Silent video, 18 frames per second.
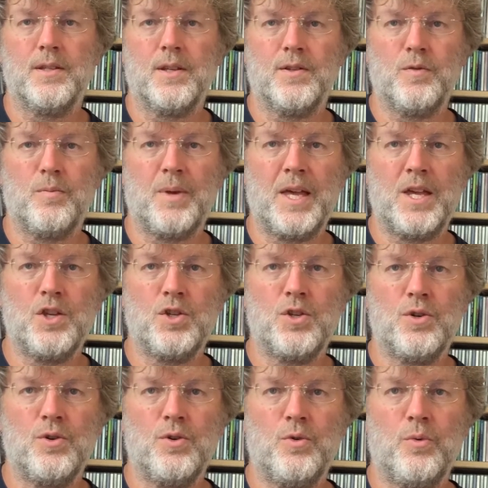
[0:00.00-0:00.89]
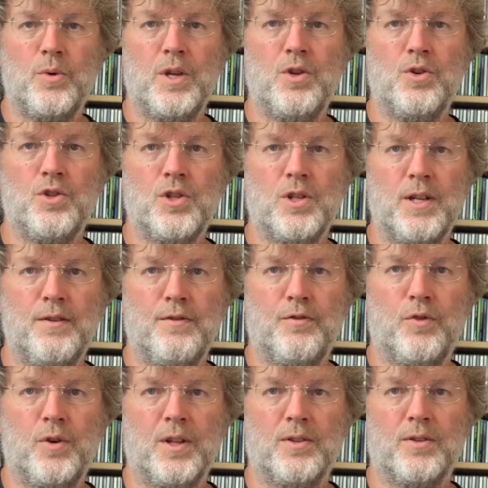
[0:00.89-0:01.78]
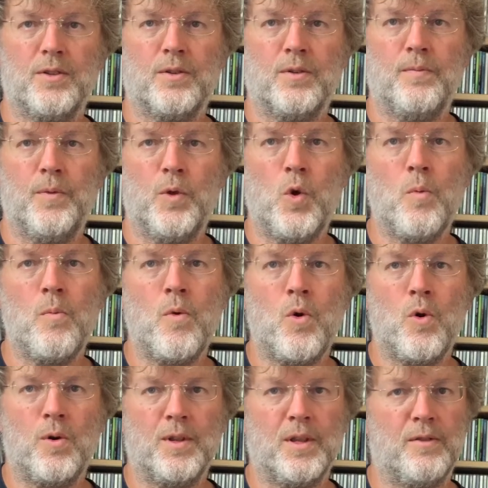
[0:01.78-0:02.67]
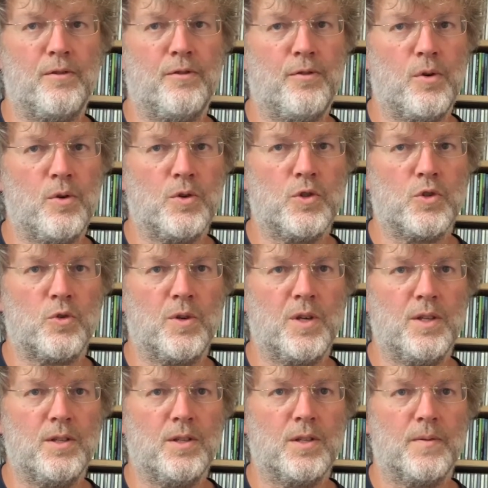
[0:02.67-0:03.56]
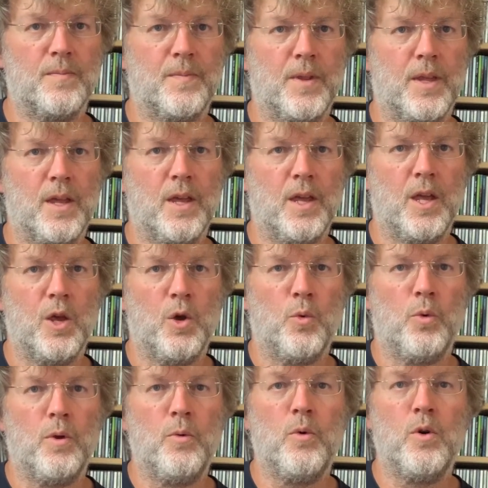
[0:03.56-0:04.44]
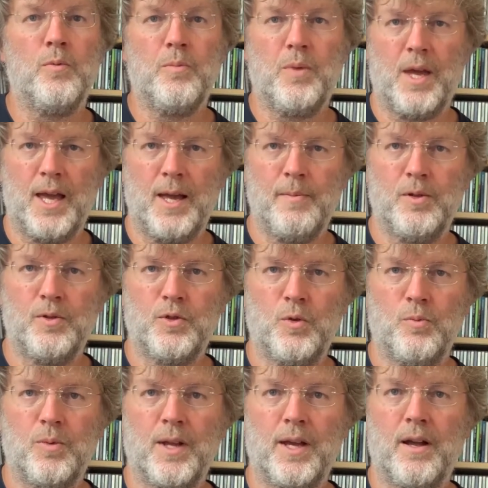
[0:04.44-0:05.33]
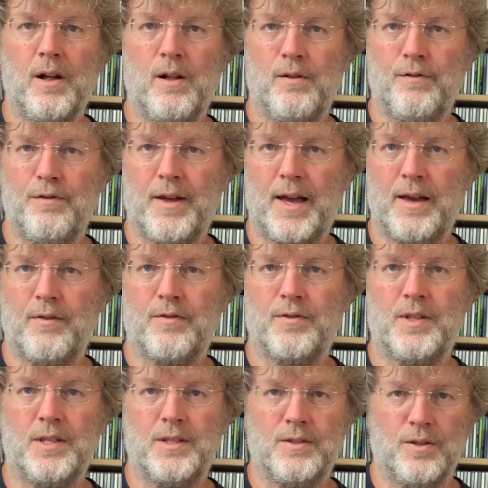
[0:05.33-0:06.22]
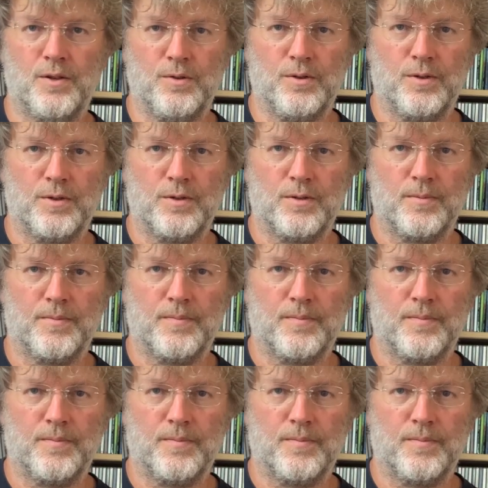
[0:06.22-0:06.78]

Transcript: on the banjo we usually fret no more than 4 strings, we won't be able to play all 5 of these notes.